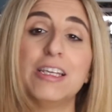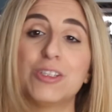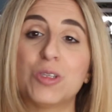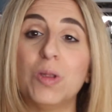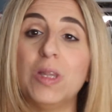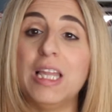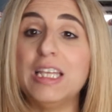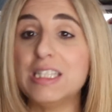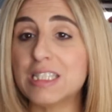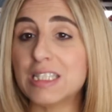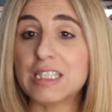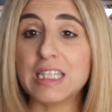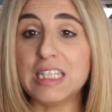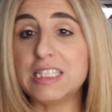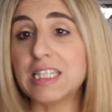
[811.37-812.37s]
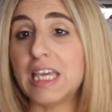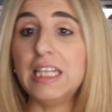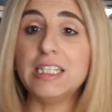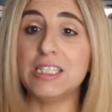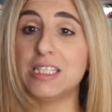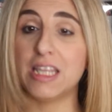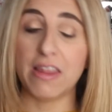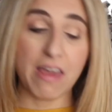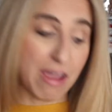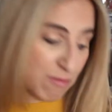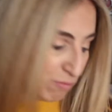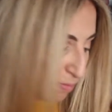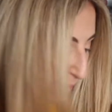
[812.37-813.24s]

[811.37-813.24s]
so let's let's get into that